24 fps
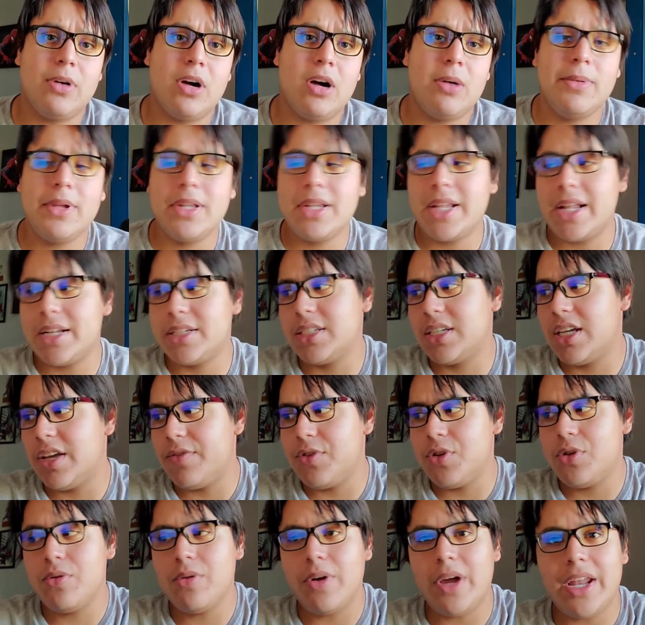I'll be glad to give
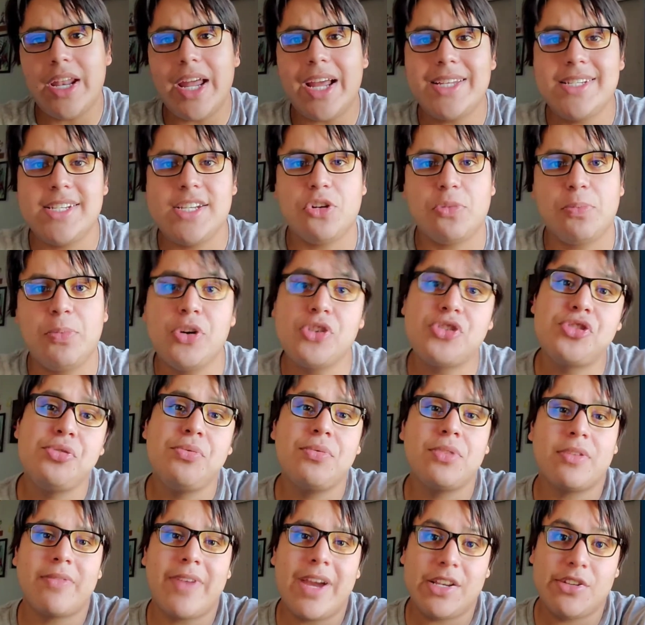you an idea or push you
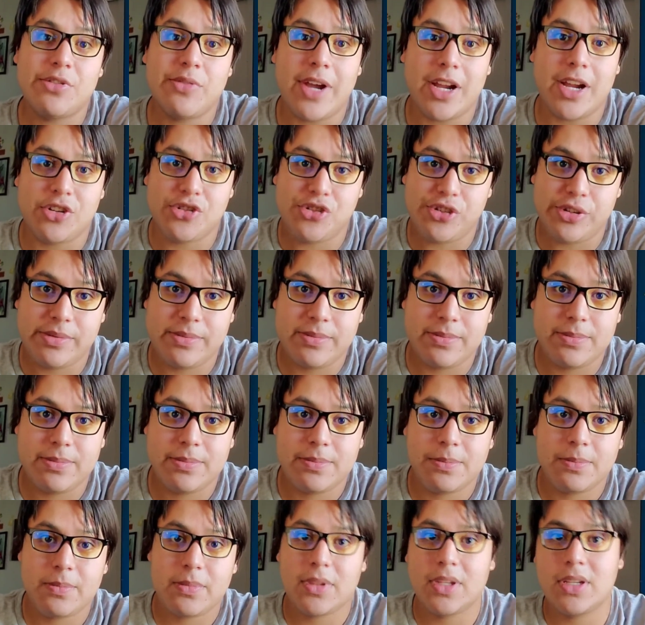in the right direction.
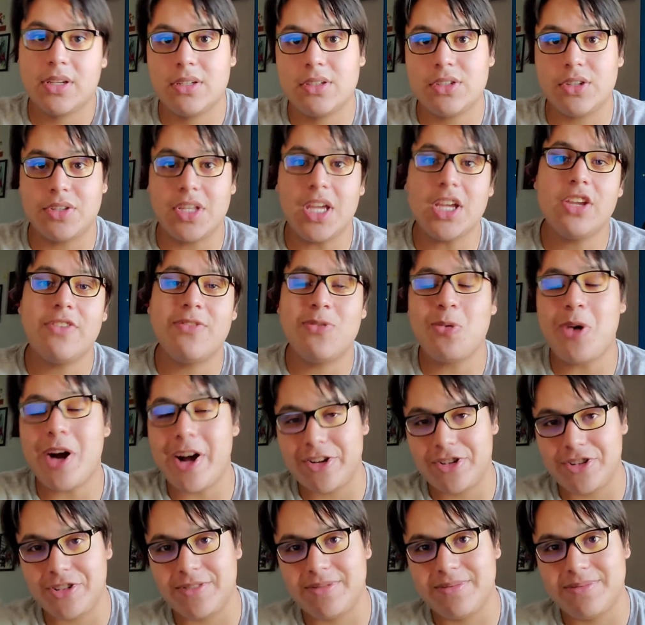So thank you for
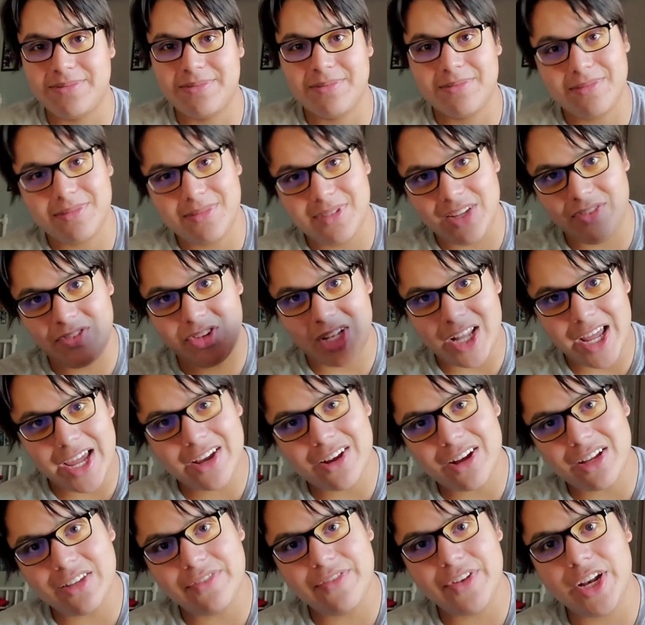watching. Leave a like
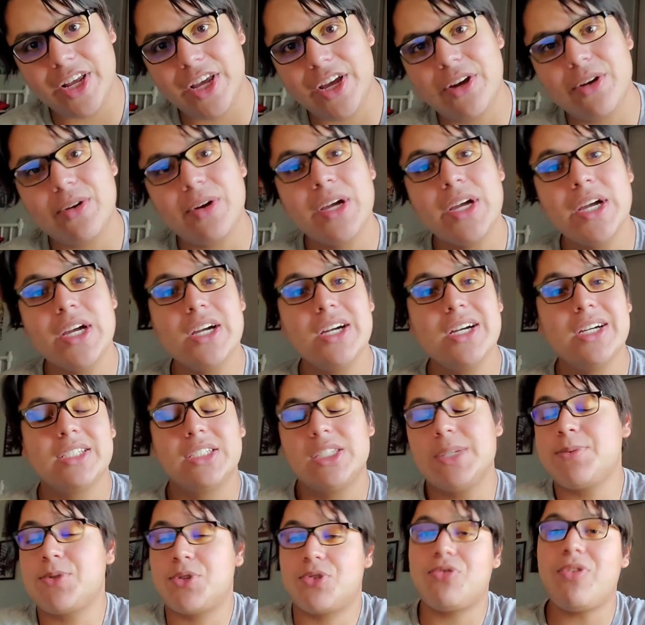on the video.
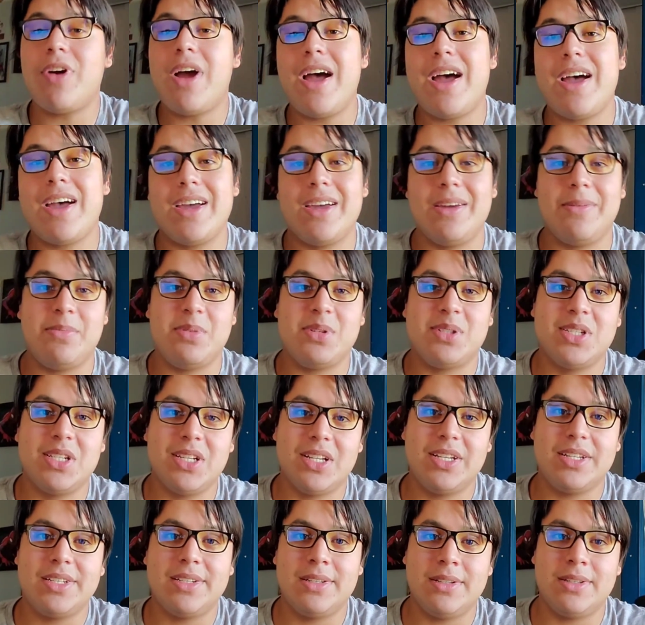Subscribe
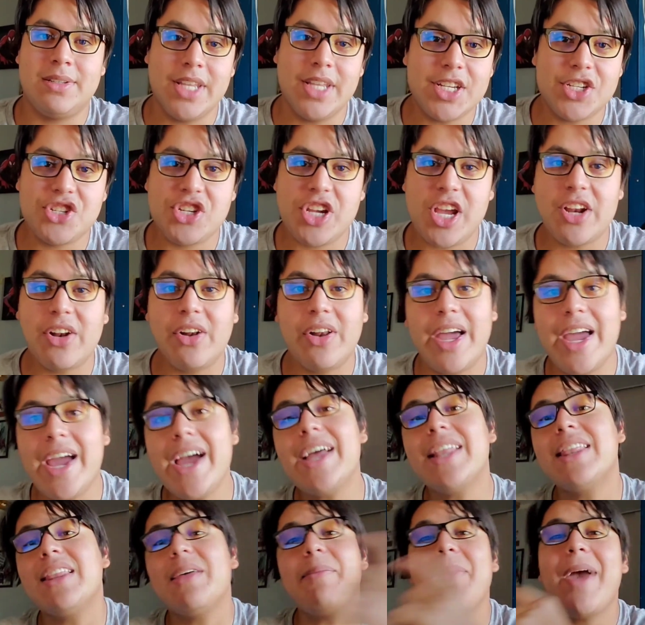to this channel
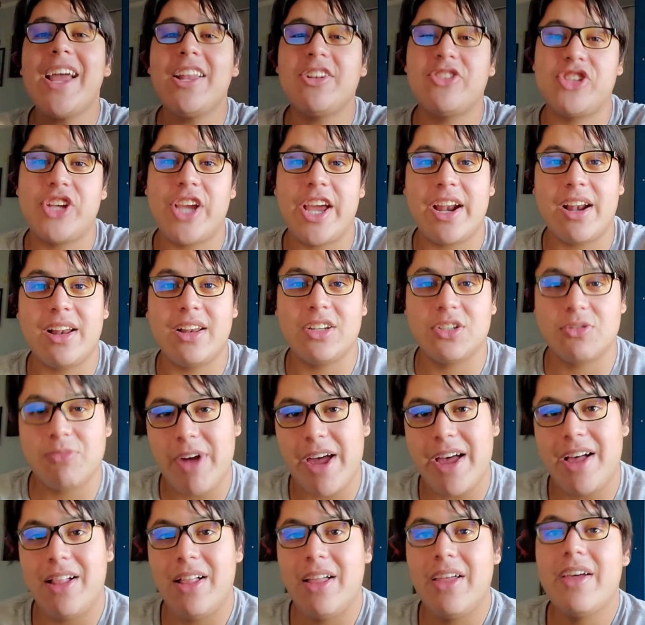and the main channel as
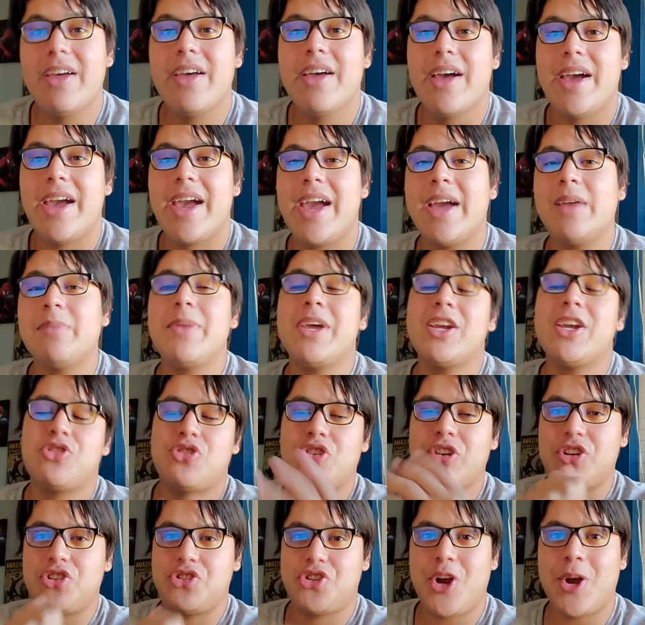well. And make sure
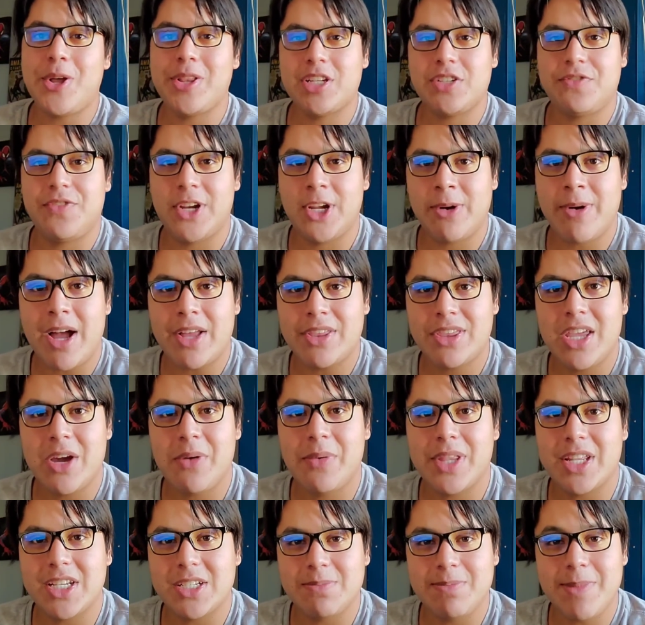to share this video out there
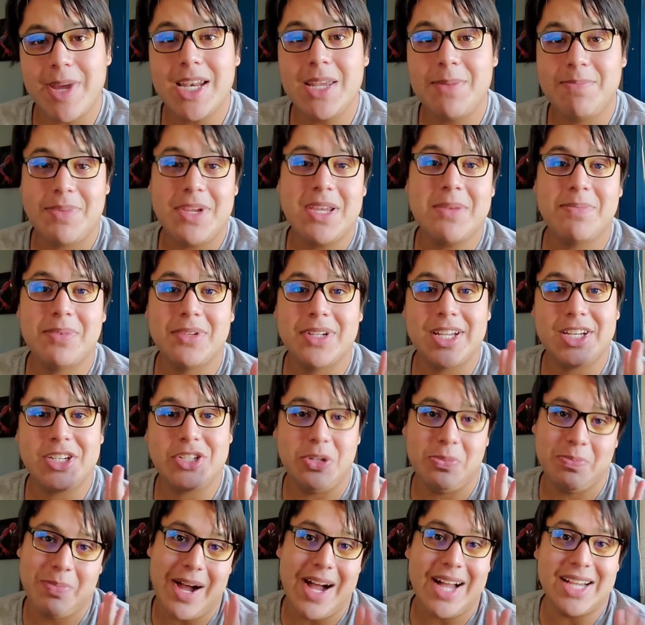with as many people as
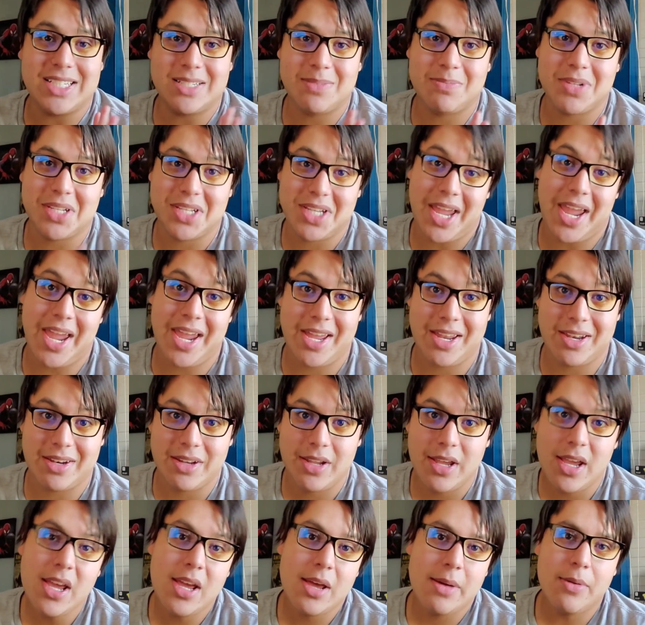you possibly can.
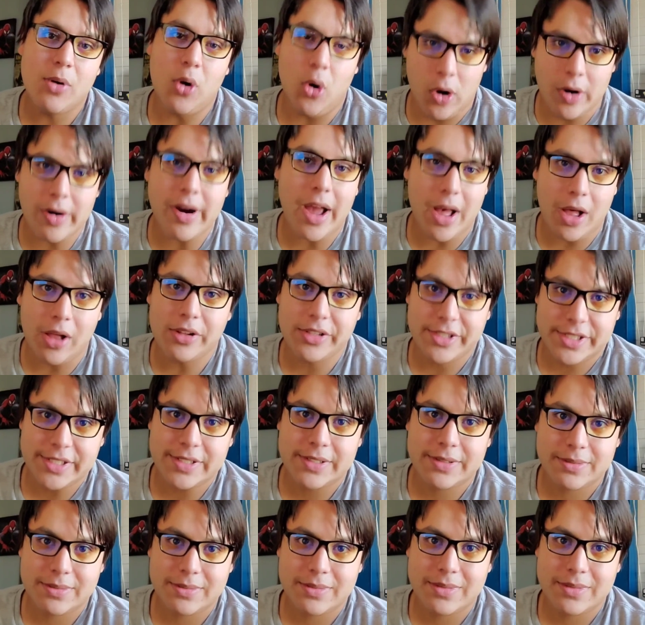Or else.